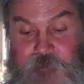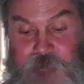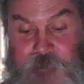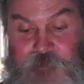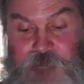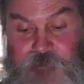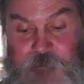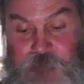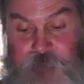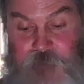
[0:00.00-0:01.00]
being
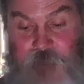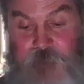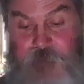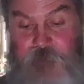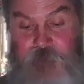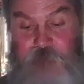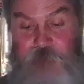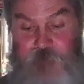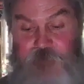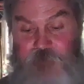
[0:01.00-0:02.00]
mindful of the teachings of
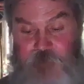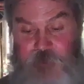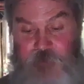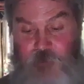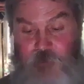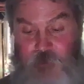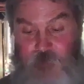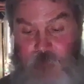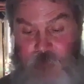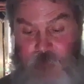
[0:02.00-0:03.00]
God, gave
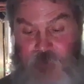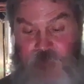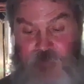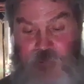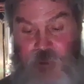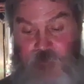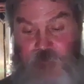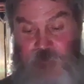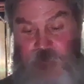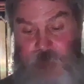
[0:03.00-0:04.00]
Moses the Horeb
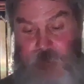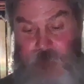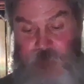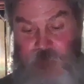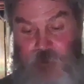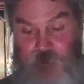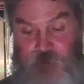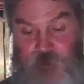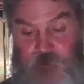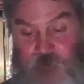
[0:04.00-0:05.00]
of his laws
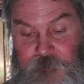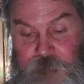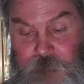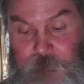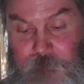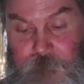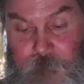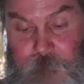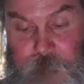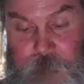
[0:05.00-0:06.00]
and commandments for all
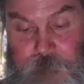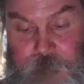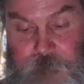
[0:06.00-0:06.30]
Israel.